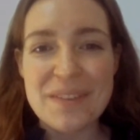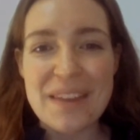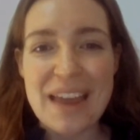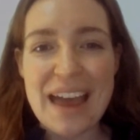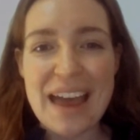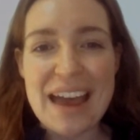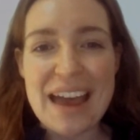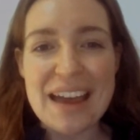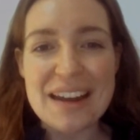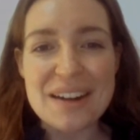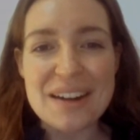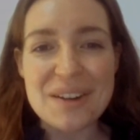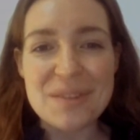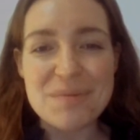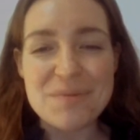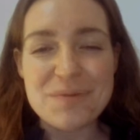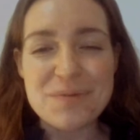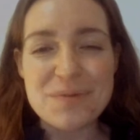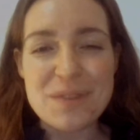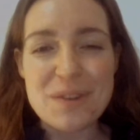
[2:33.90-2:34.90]
And
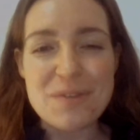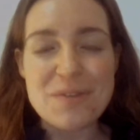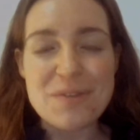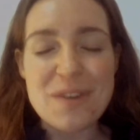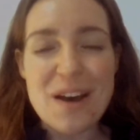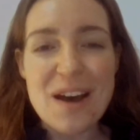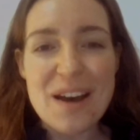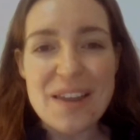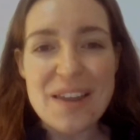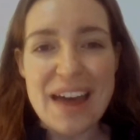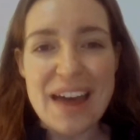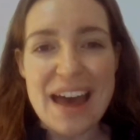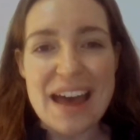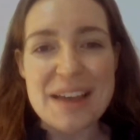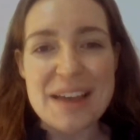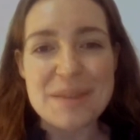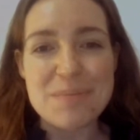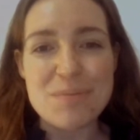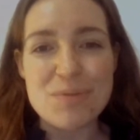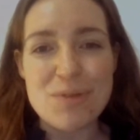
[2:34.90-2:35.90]
the Father
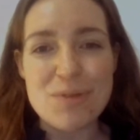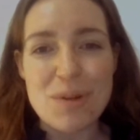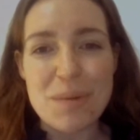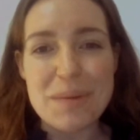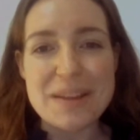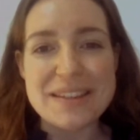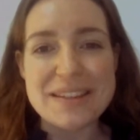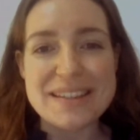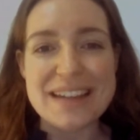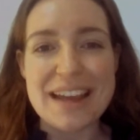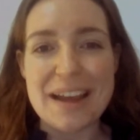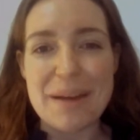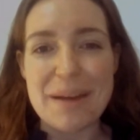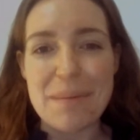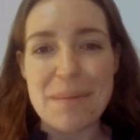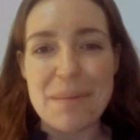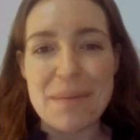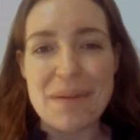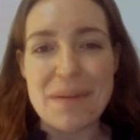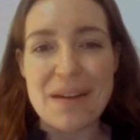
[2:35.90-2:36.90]
has promised
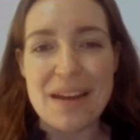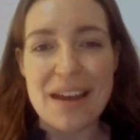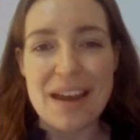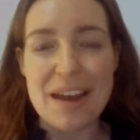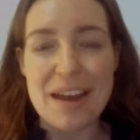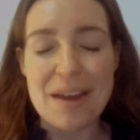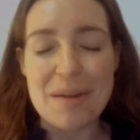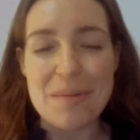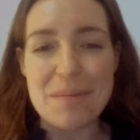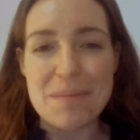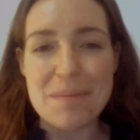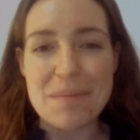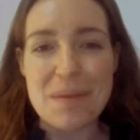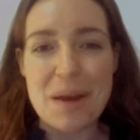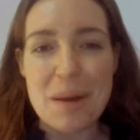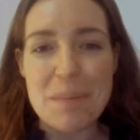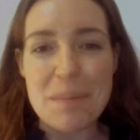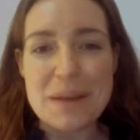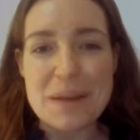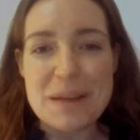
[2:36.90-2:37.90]
him um,
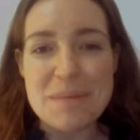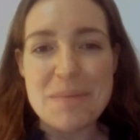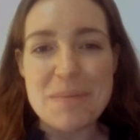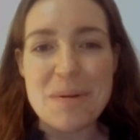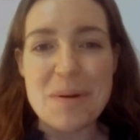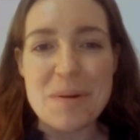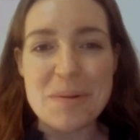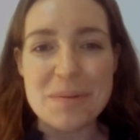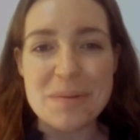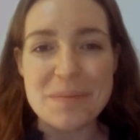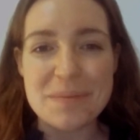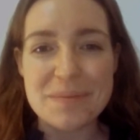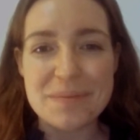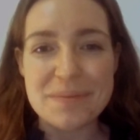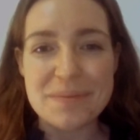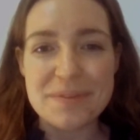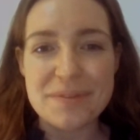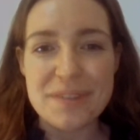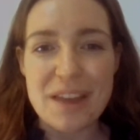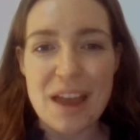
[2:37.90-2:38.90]
a people,
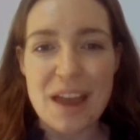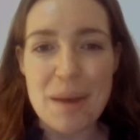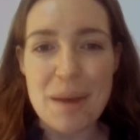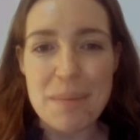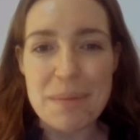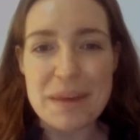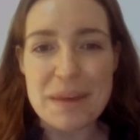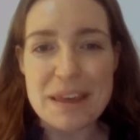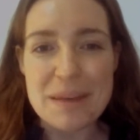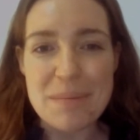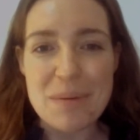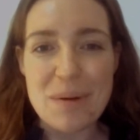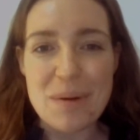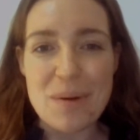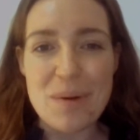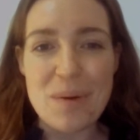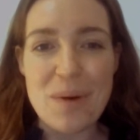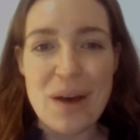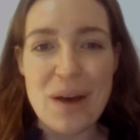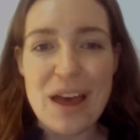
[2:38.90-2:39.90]
a
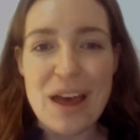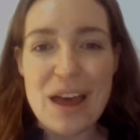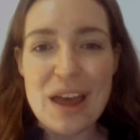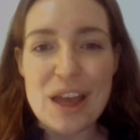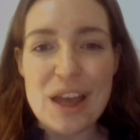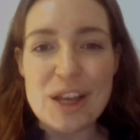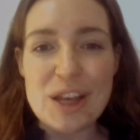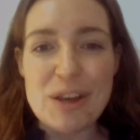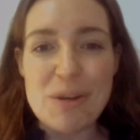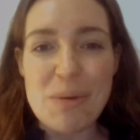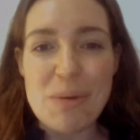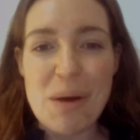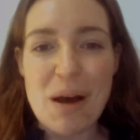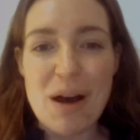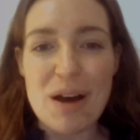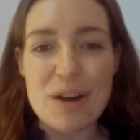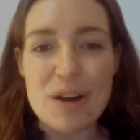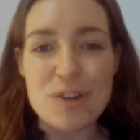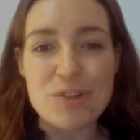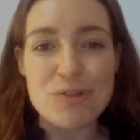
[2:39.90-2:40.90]
people who
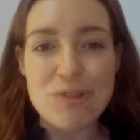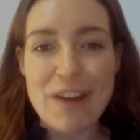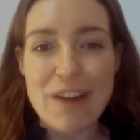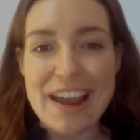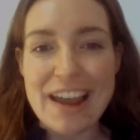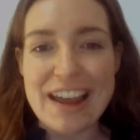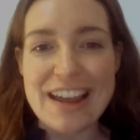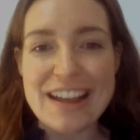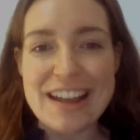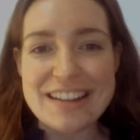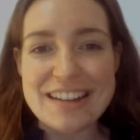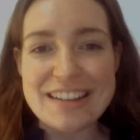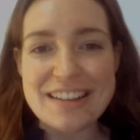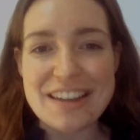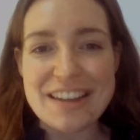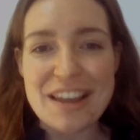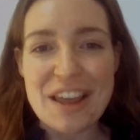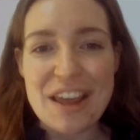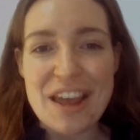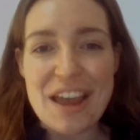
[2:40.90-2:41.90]
are great,
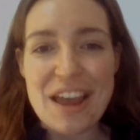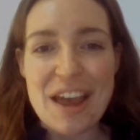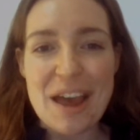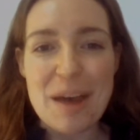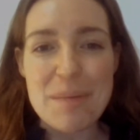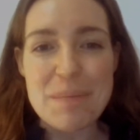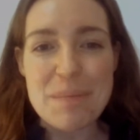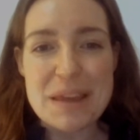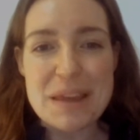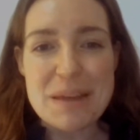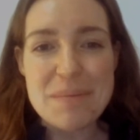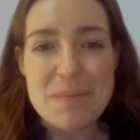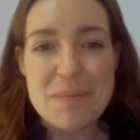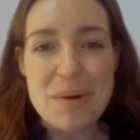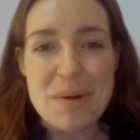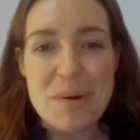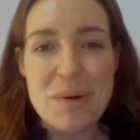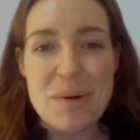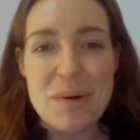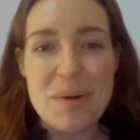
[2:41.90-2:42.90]
a
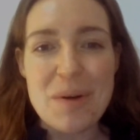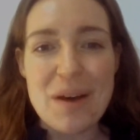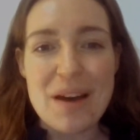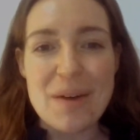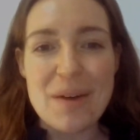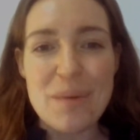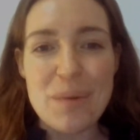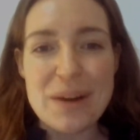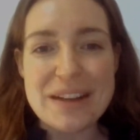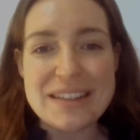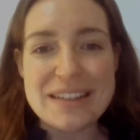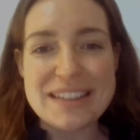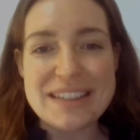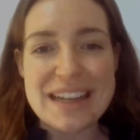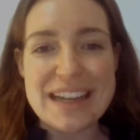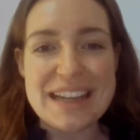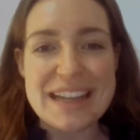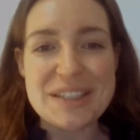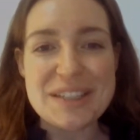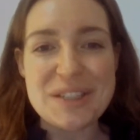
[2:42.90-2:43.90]
people which
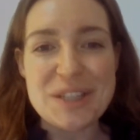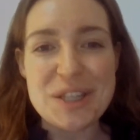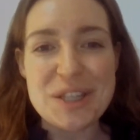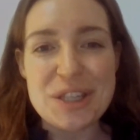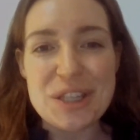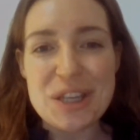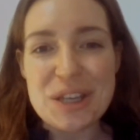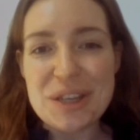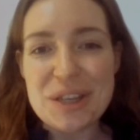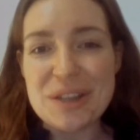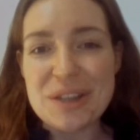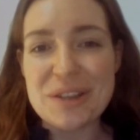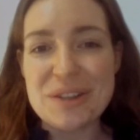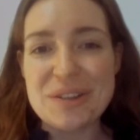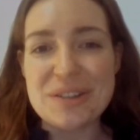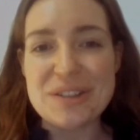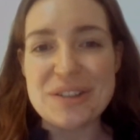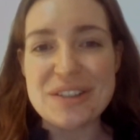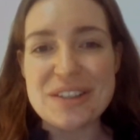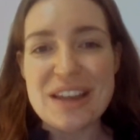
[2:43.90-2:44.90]
is
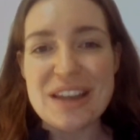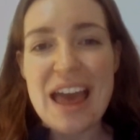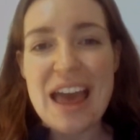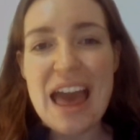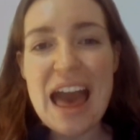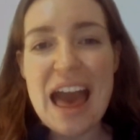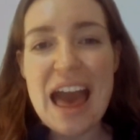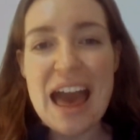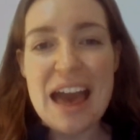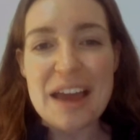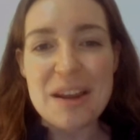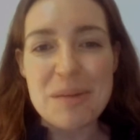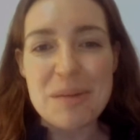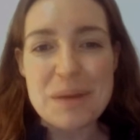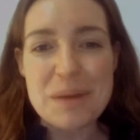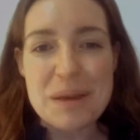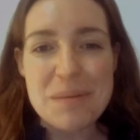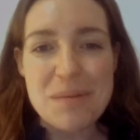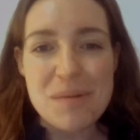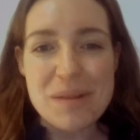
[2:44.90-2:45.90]
huge, and a
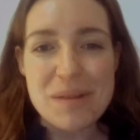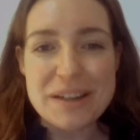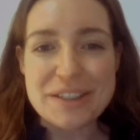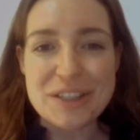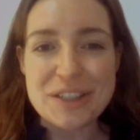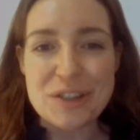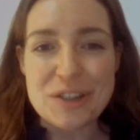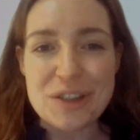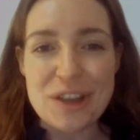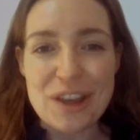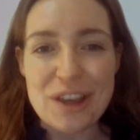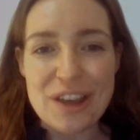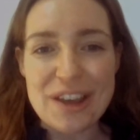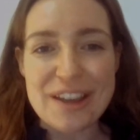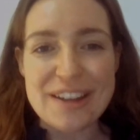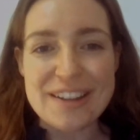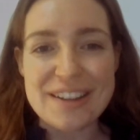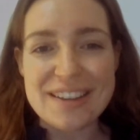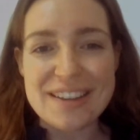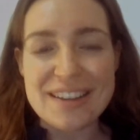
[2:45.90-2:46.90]
people which is
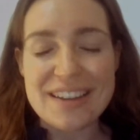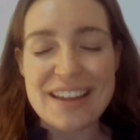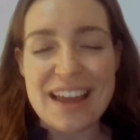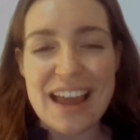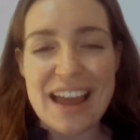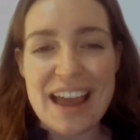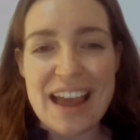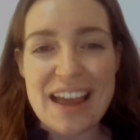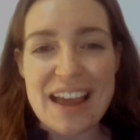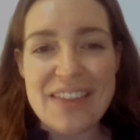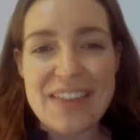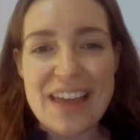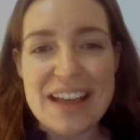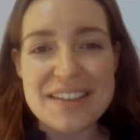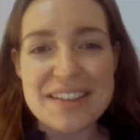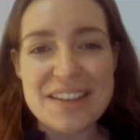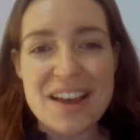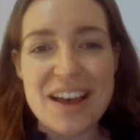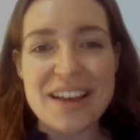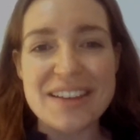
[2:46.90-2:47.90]
good. And
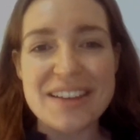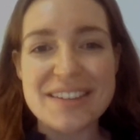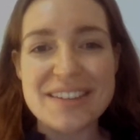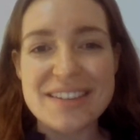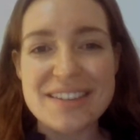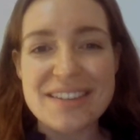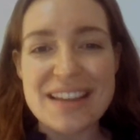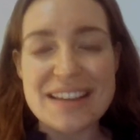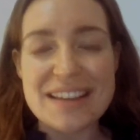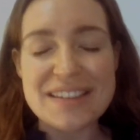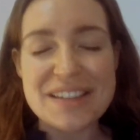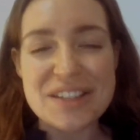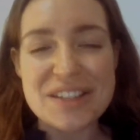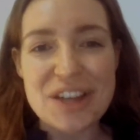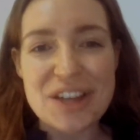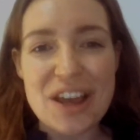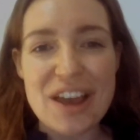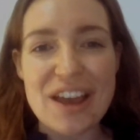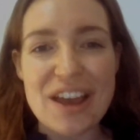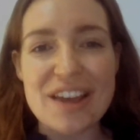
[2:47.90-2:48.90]
that's us, that's the
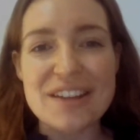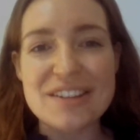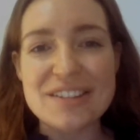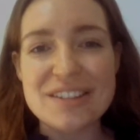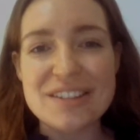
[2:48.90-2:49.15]
church.